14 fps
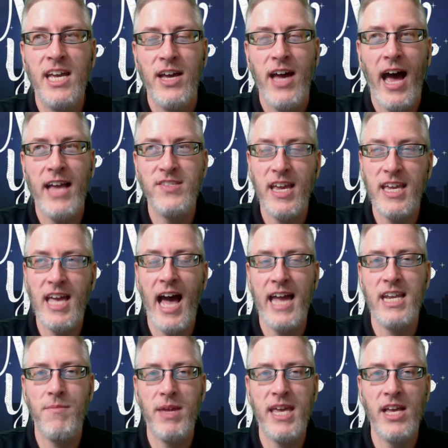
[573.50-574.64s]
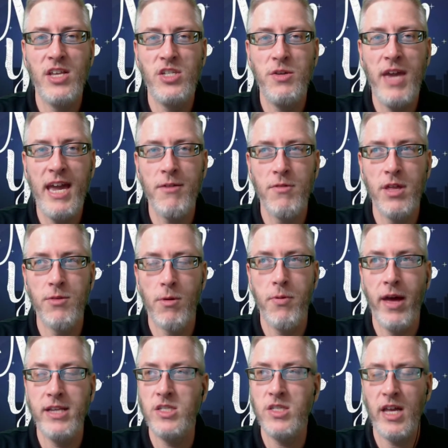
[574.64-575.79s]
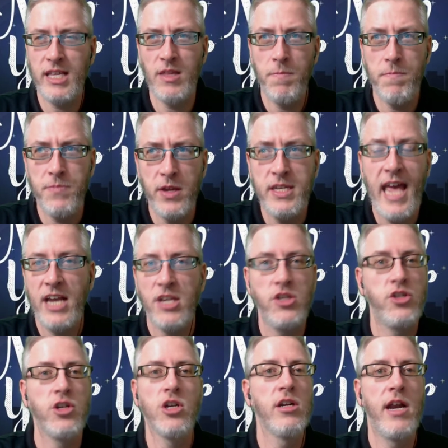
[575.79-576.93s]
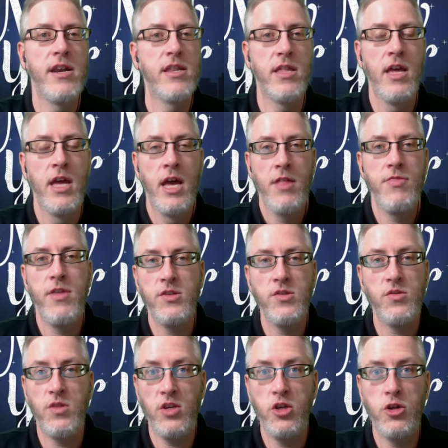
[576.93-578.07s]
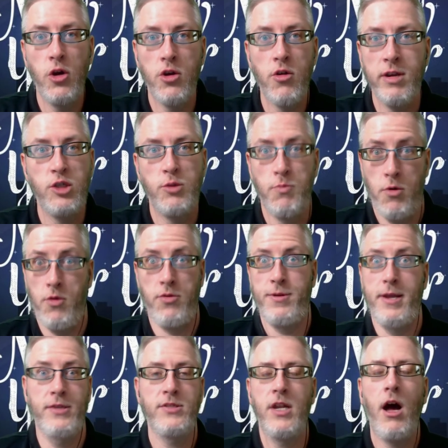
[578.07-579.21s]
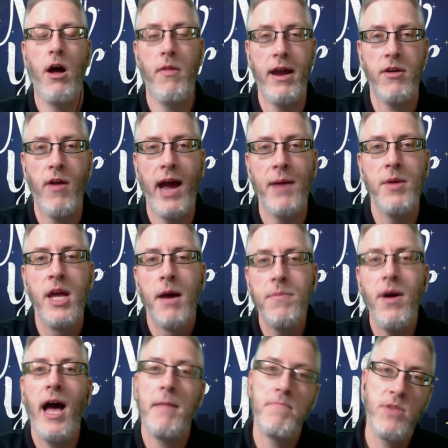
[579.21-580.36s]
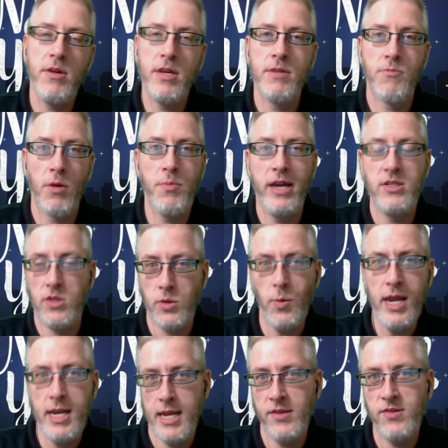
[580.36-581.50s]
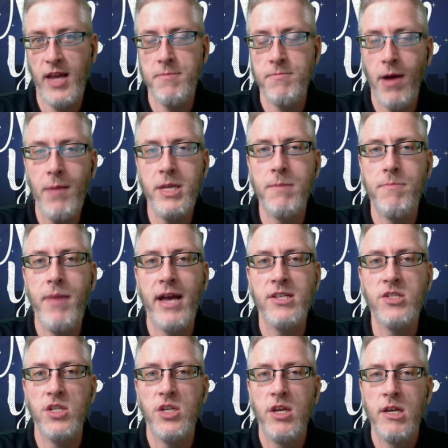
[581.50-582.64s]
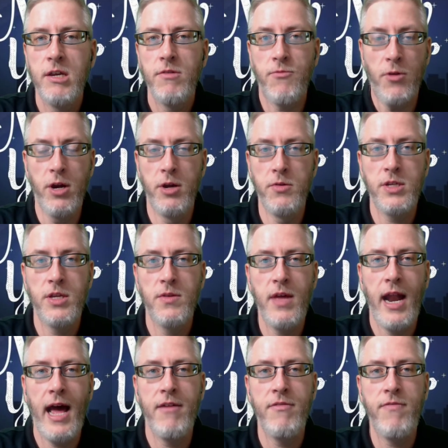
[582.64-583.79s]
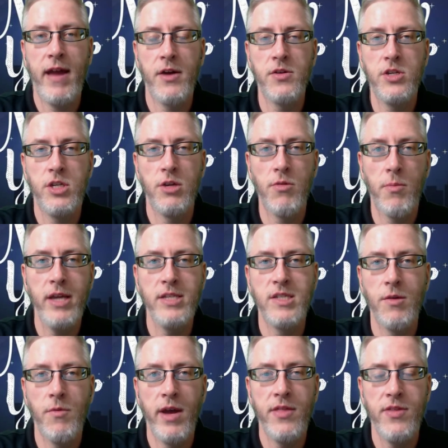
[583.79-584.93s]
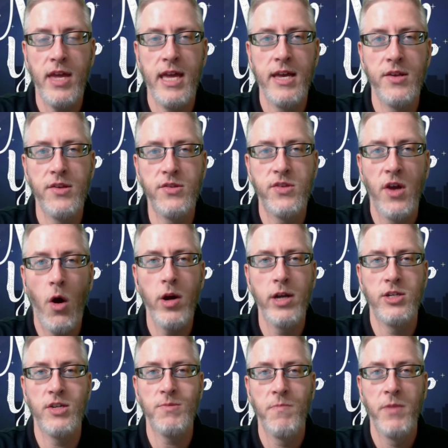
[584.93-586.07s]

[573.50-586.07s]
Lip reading: I say kinda because you can't really replace the texture and the sugary smoothness and all that crap. But you can replace the sweetness, and probably the best fruit that I have found to replace it with is oranges.